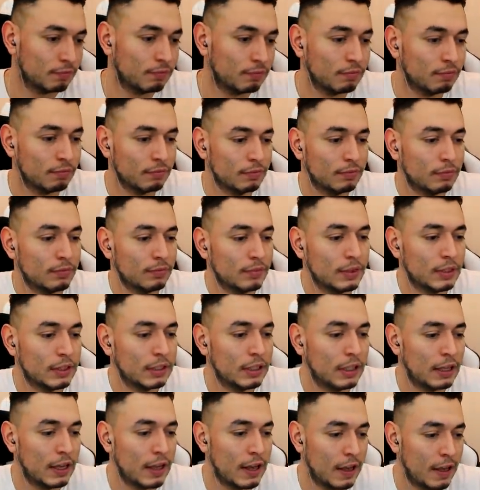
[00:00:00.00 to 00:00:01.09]

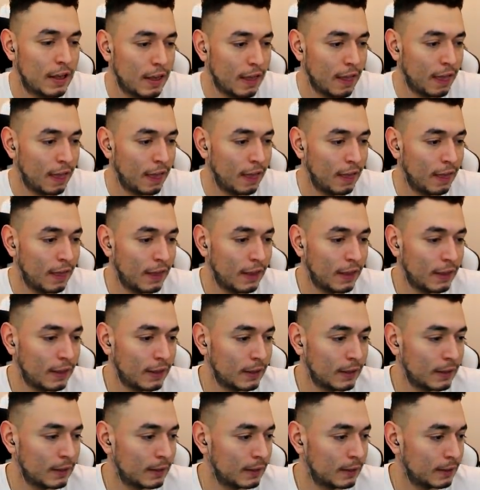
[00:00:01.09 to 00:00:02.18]

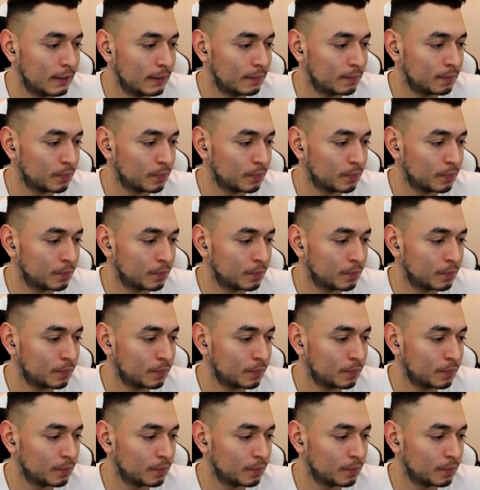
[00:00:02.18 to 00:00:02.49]
(silent)